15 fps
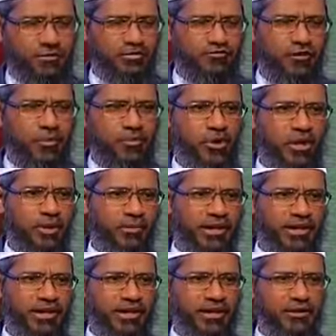who is from your
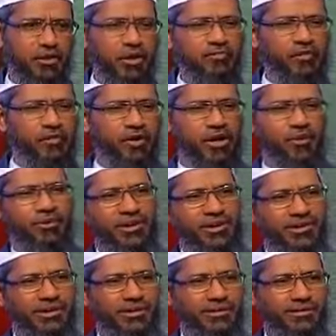community, not from your
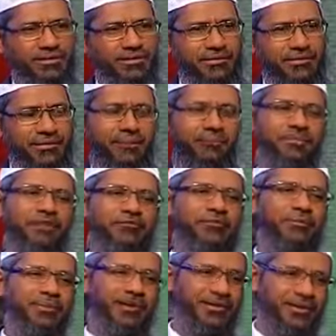community,
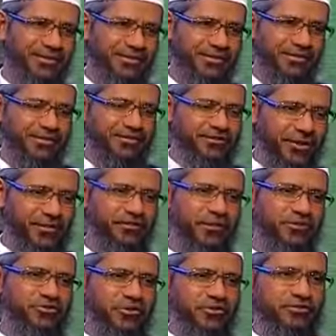preferable,
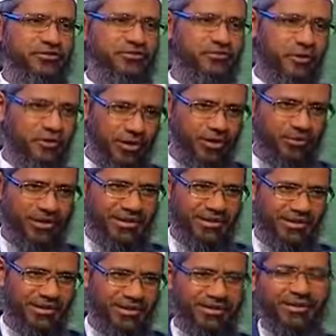same virtues from your
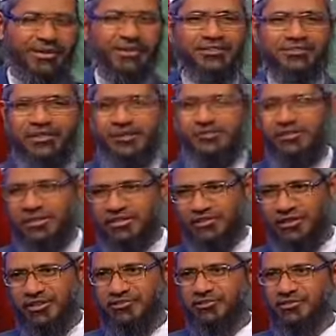community. Same
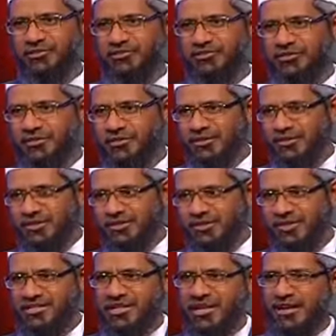virtues who's
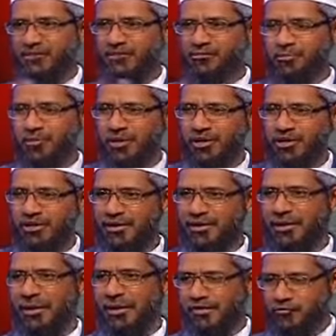rich and who's poor,
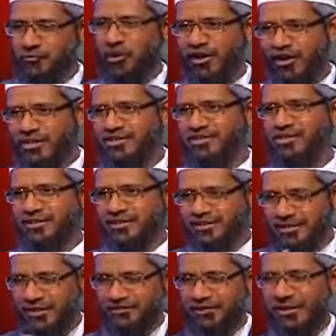and if you're rich,
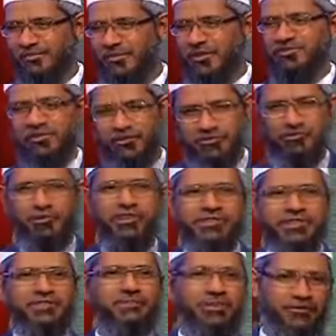then same virtuous is
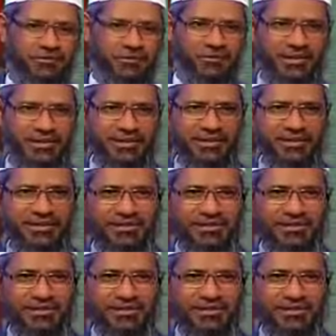rich is preferable.